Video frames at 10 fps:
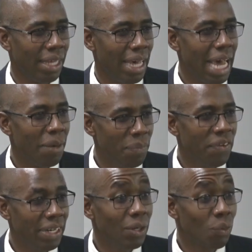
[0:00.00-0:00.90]
and be
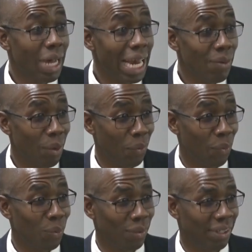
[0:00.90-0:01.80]
ready to carry your
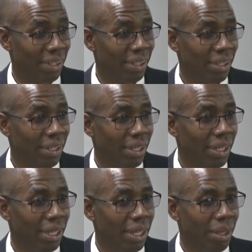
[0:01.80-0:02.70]
cross.
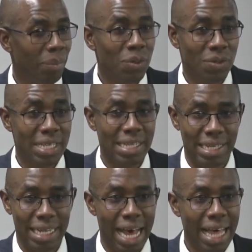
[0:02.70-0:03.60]
Because there's
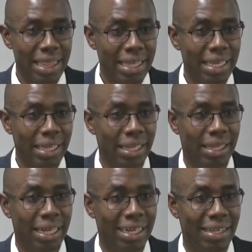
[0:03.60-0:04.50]
nothing
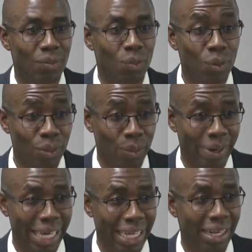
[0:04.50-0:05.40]
that is
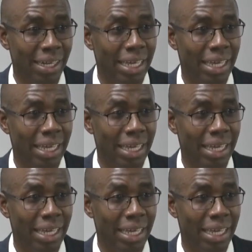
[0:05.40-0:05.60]
worthwhile